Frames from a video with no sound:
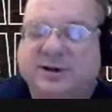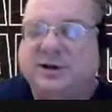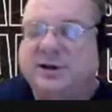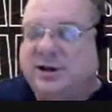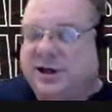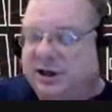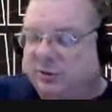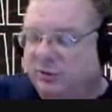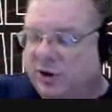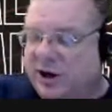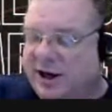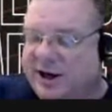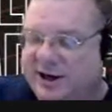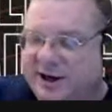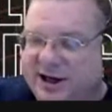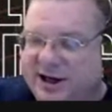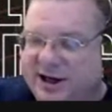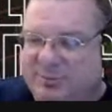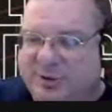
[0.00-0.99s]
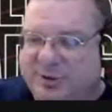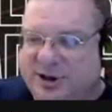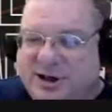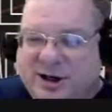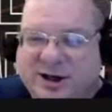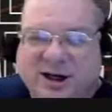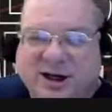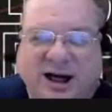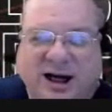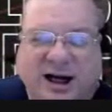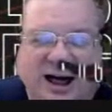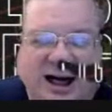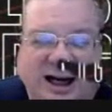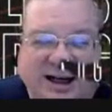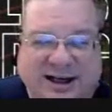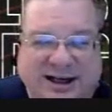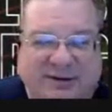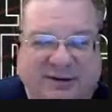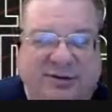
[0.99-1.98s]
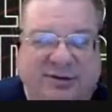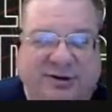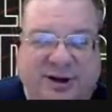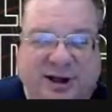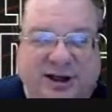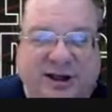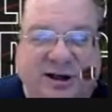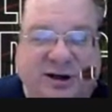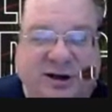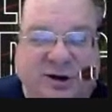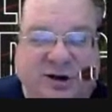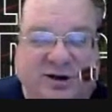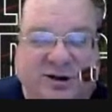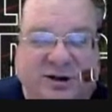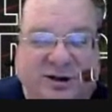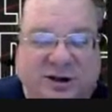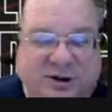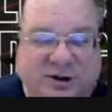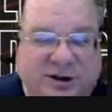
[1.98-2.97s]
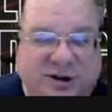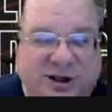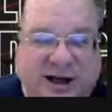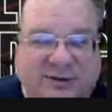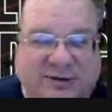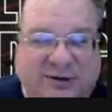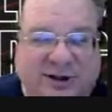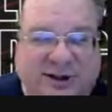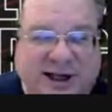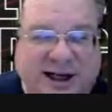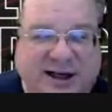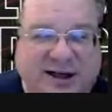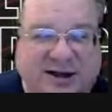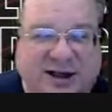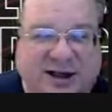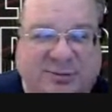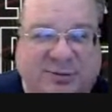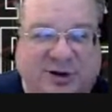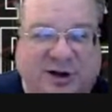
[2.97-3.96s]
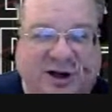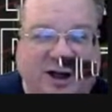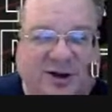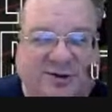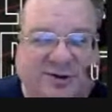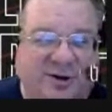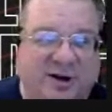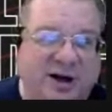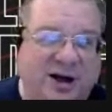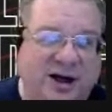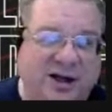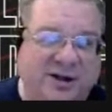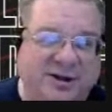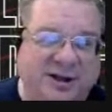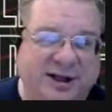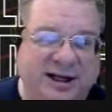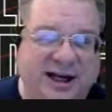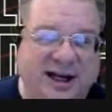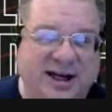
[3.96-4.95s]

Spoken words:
and ride it up. But I definitely think you can definitely take a nibble on the